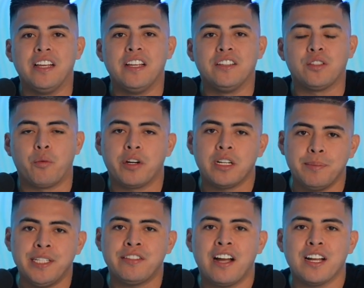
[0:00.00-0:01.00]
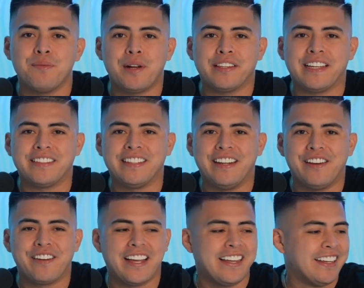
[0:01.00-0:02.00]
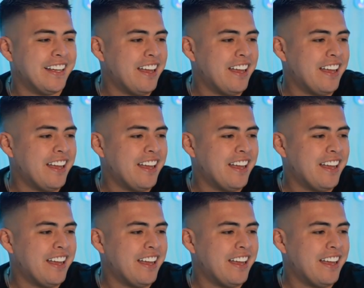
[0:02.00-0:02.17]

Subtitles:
So we're going to be talking about that today, okay?